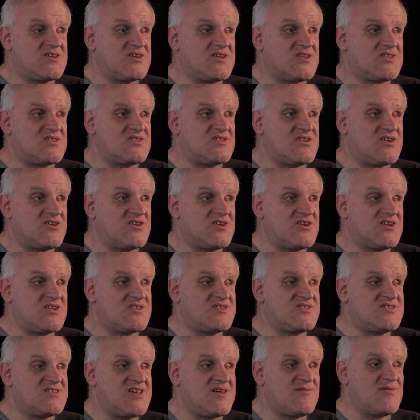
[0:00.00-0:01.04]
like, it started
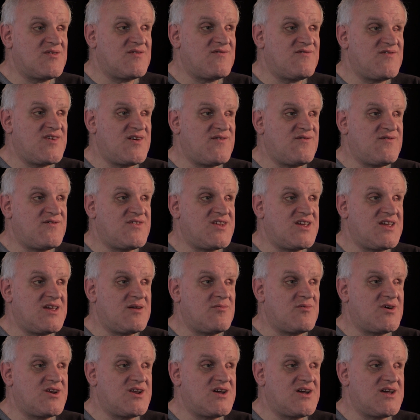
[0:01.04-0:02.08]
at
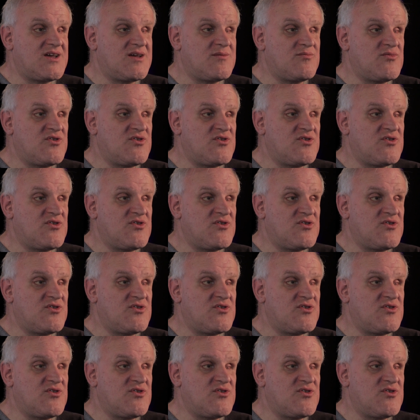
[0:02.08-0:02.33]
$750 when I